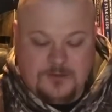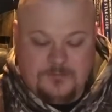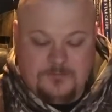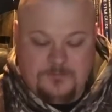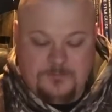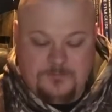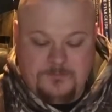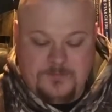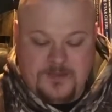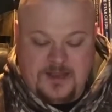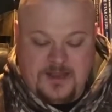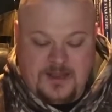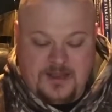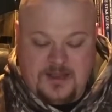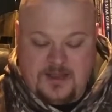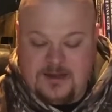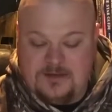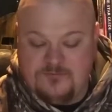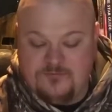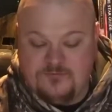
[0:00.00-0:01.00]
And
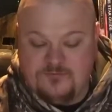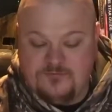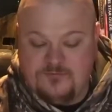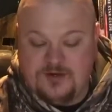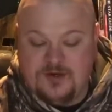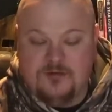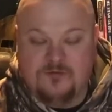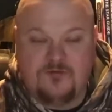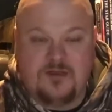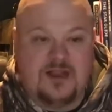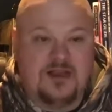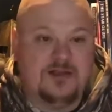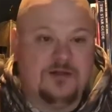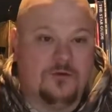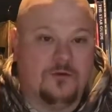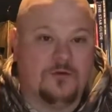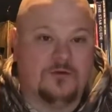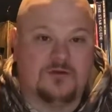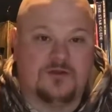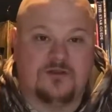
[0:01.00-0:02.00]
Randy
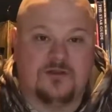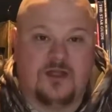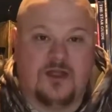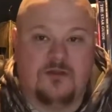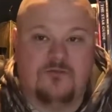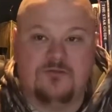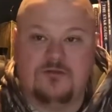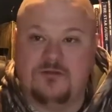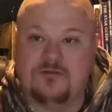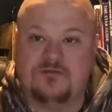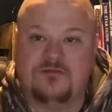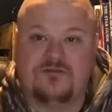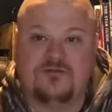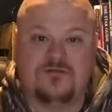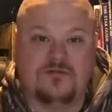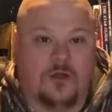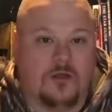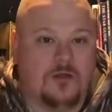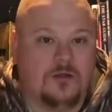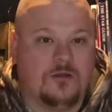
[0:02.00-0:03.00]
Orton, a real
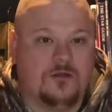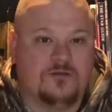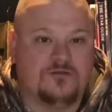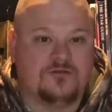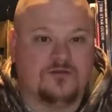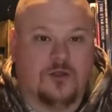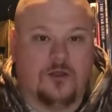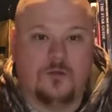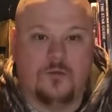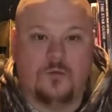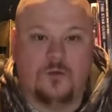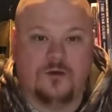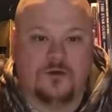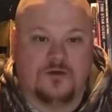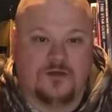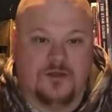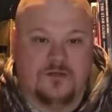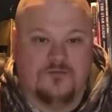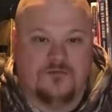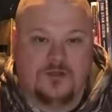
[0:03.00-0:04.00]
stalwart of
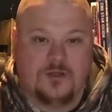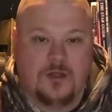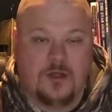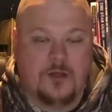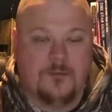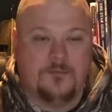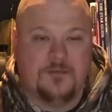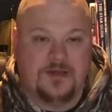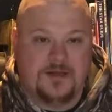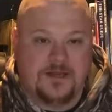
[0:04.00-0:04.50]
the company.